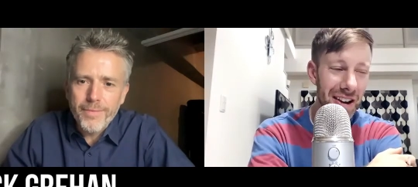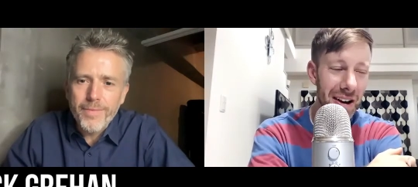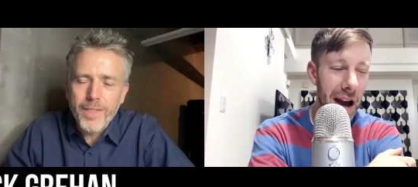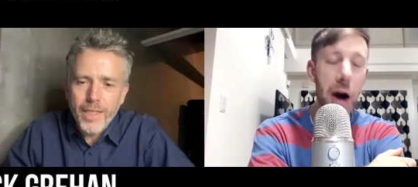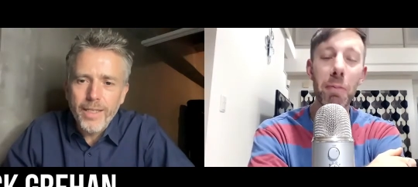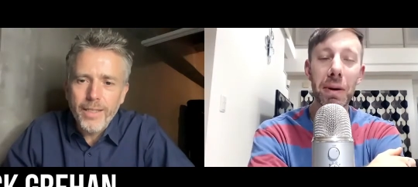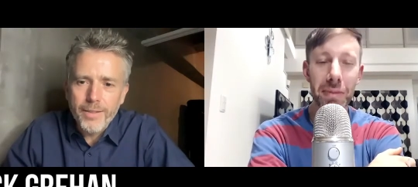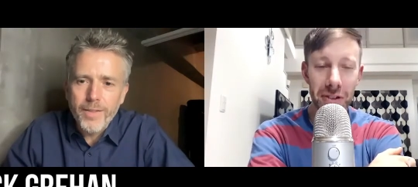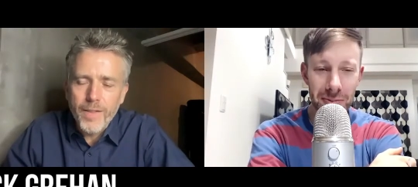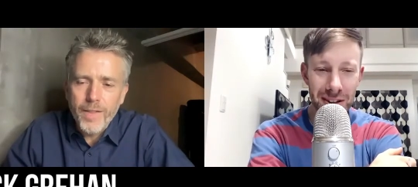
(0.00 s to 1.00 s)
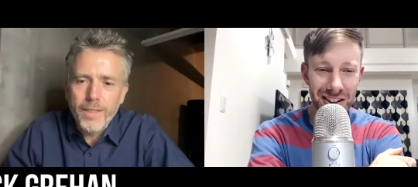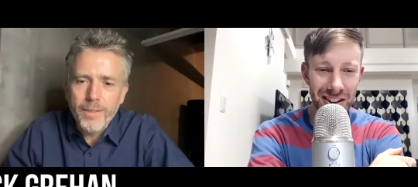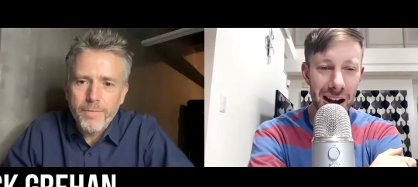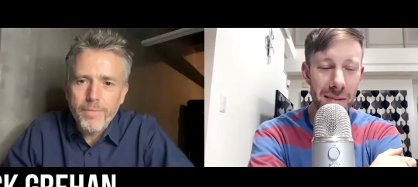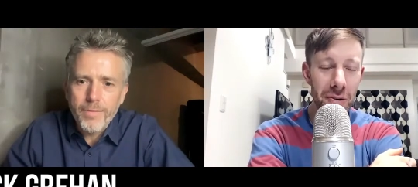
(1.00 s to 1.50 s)
Speaker 1: how people are
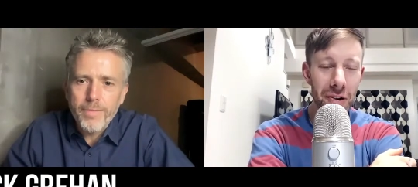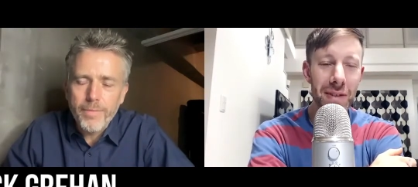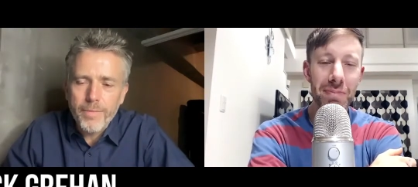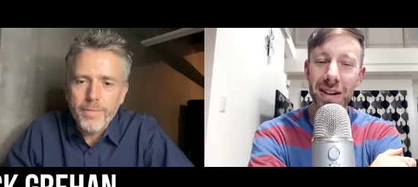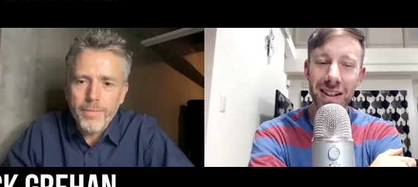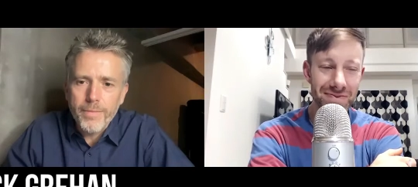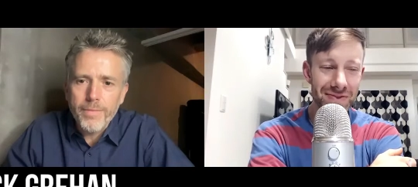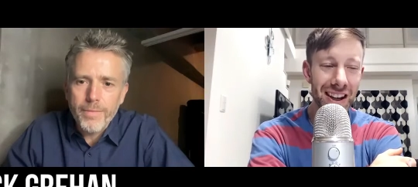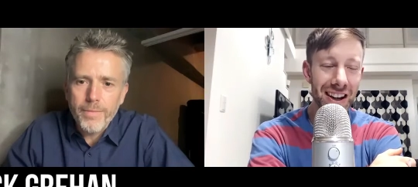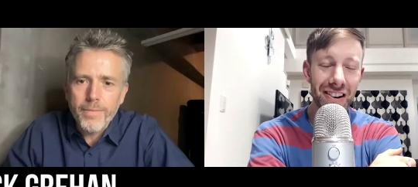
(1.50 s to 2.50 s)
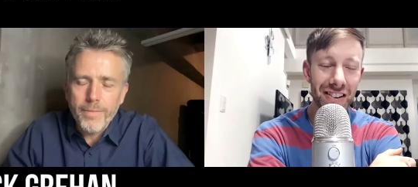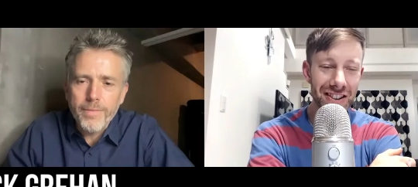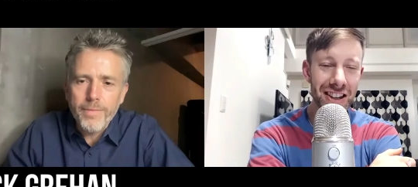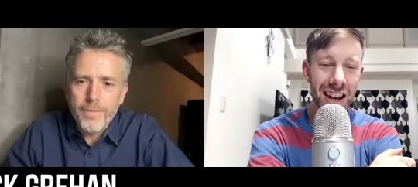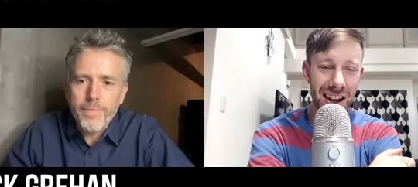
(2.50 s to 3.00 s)
missing that point, but yeah, all the
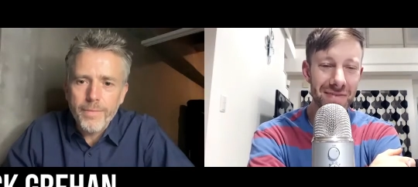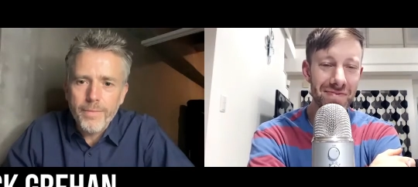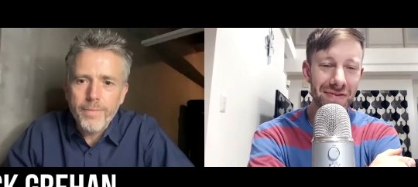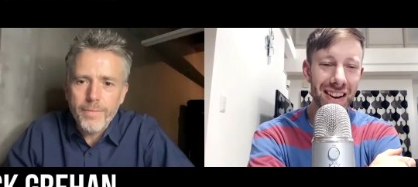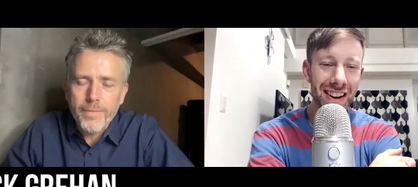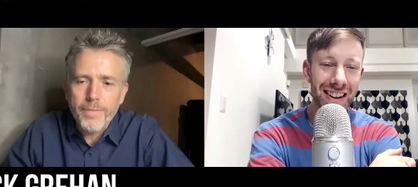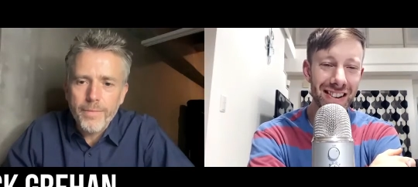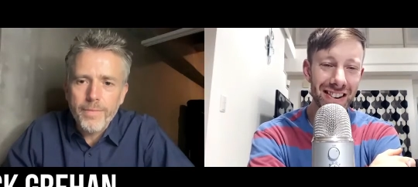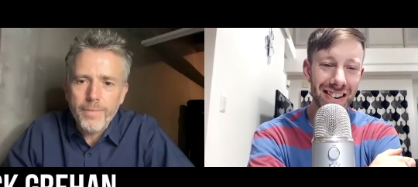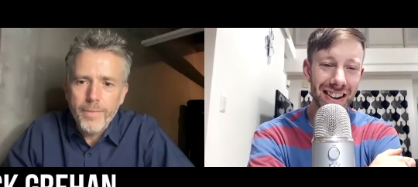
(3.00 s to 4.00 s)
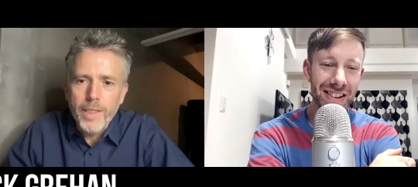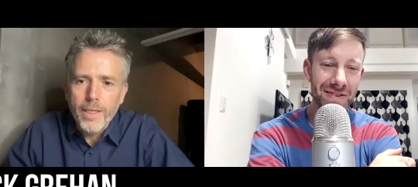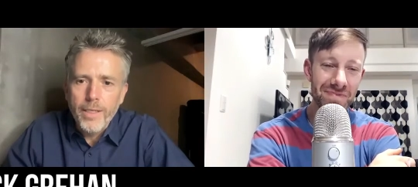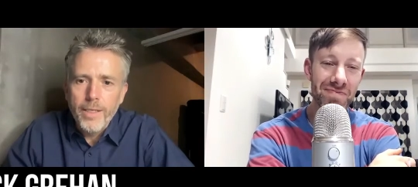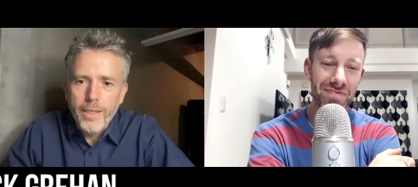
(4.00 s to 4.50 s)
same, I hear you on that.
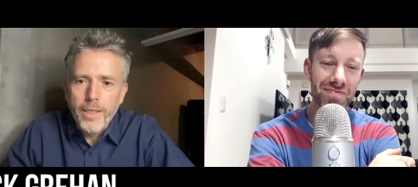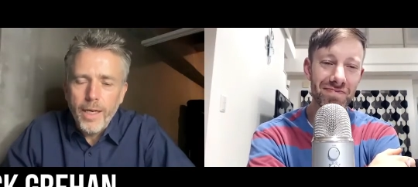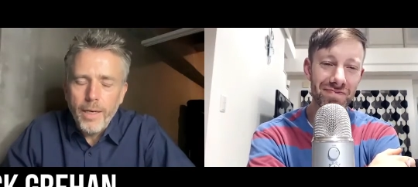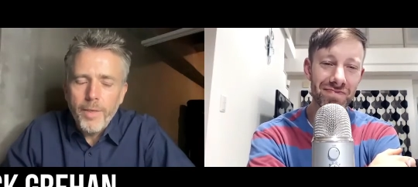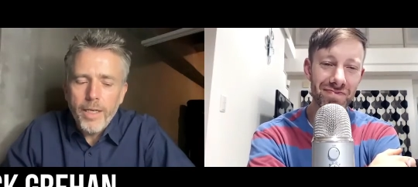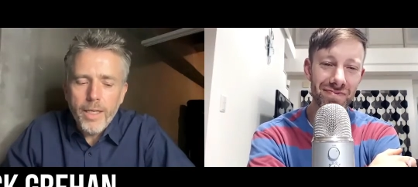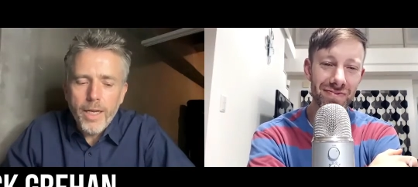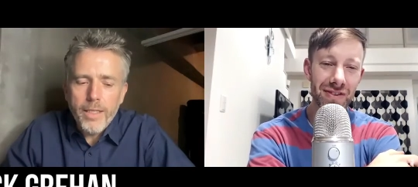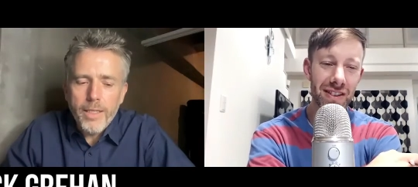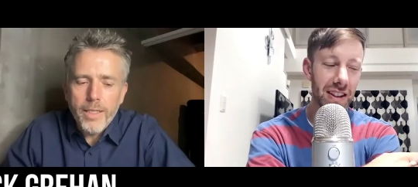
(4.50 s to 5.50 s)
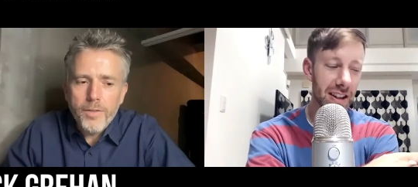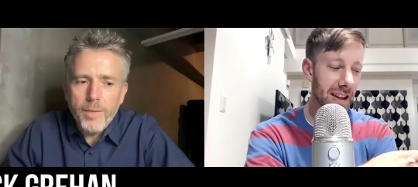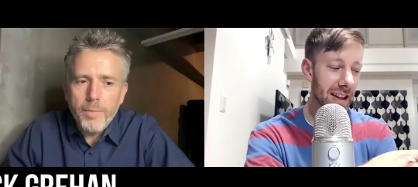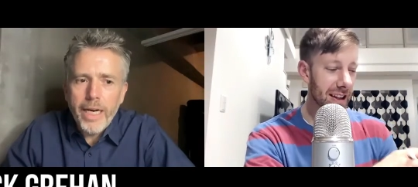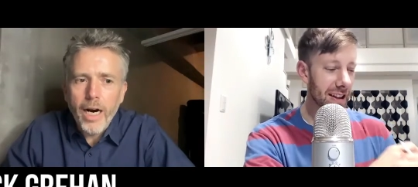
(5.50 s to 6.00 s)
Speaker 2: I mean, it's
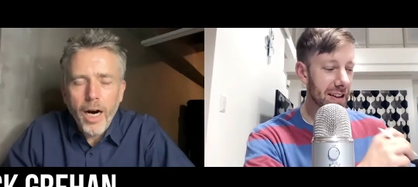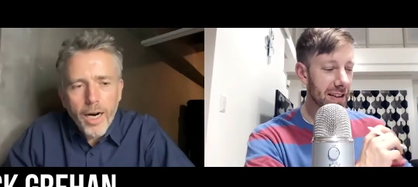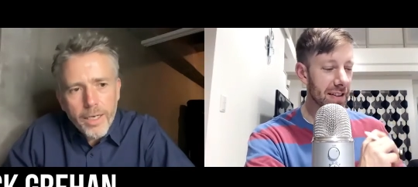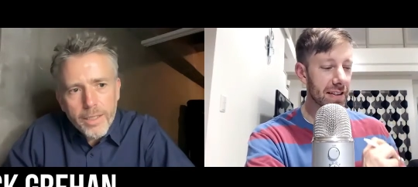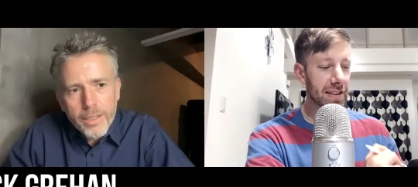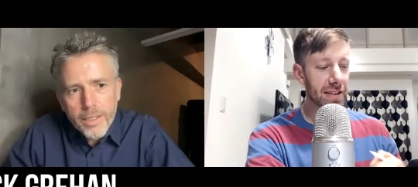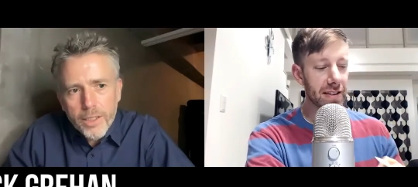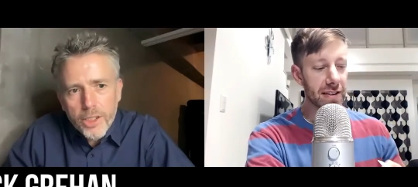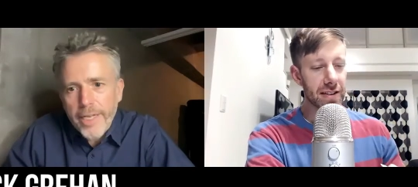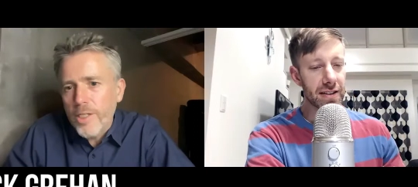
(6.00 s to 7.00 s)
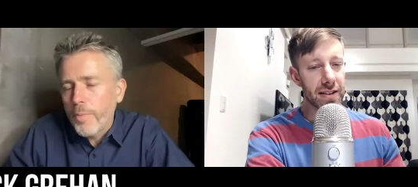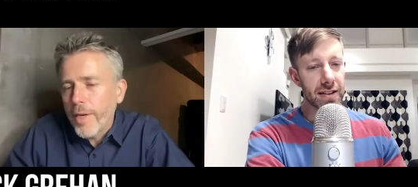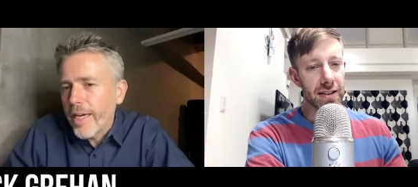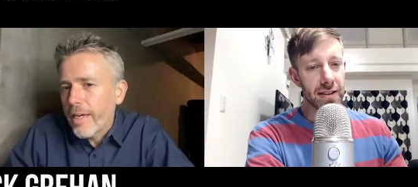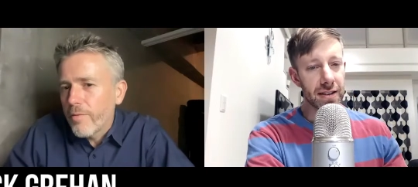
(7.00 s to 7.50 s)
extremely hard to change
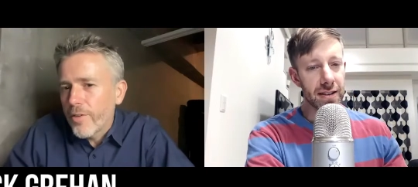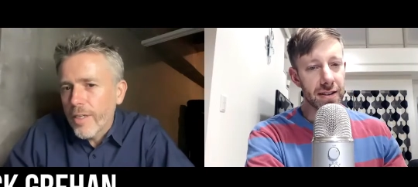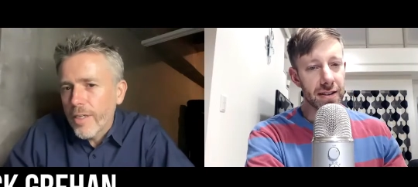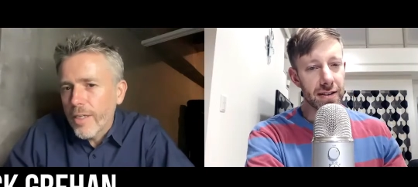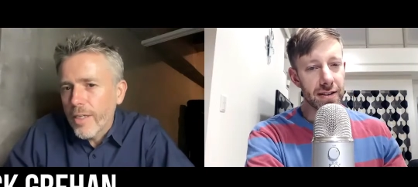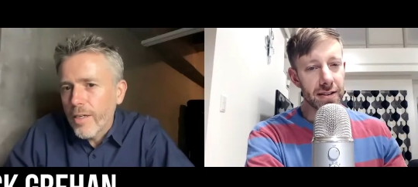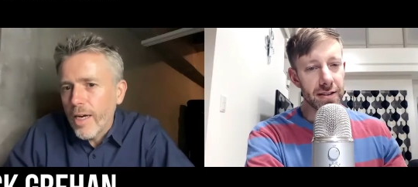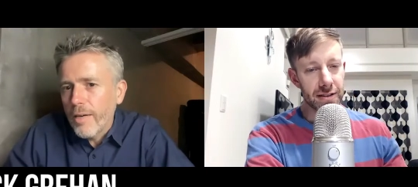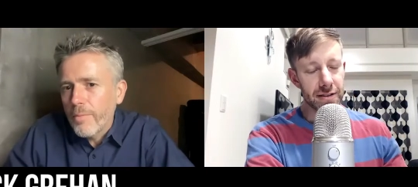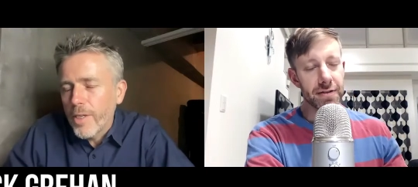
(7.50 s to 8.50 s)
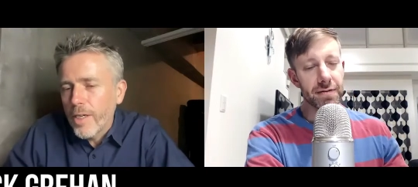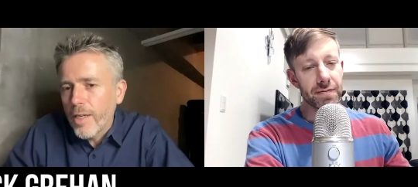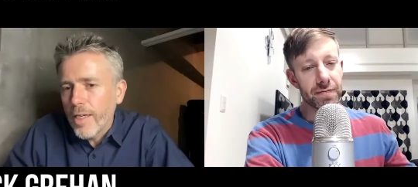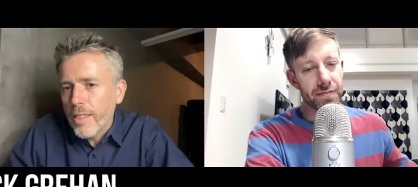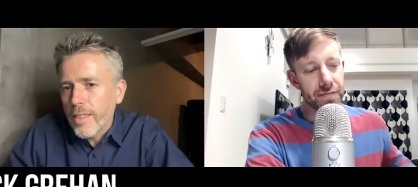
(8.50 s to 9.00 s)
behavior,
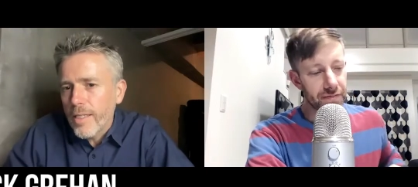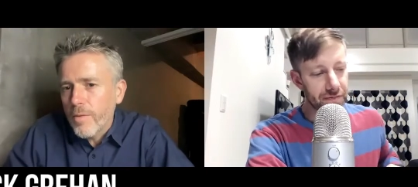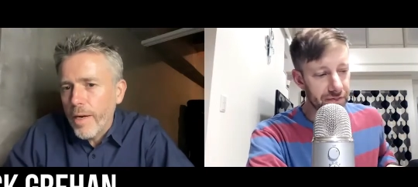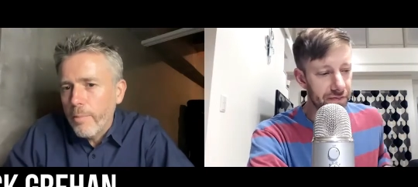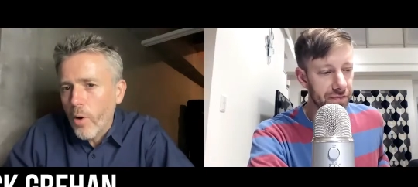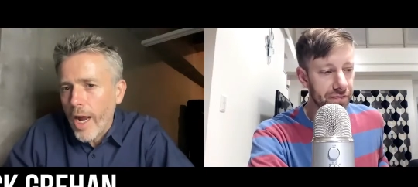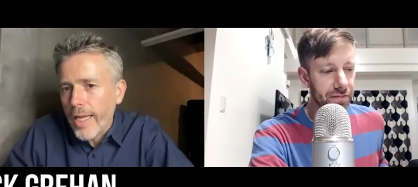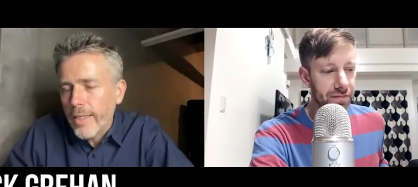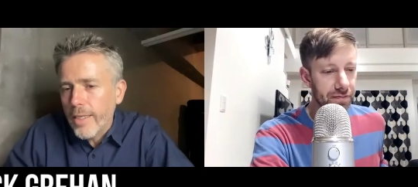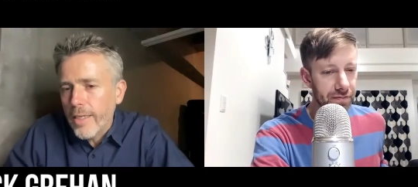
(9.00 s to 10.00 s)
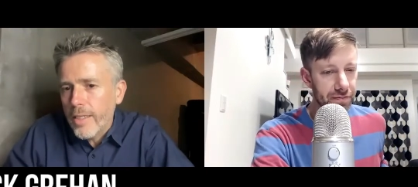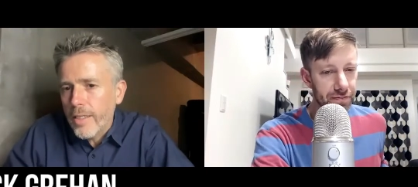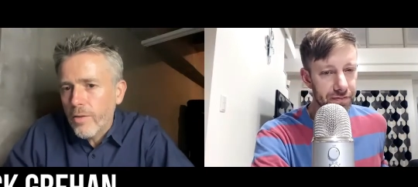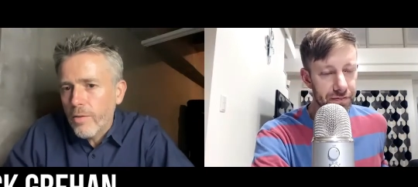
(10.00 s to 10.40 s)
that's why branding is so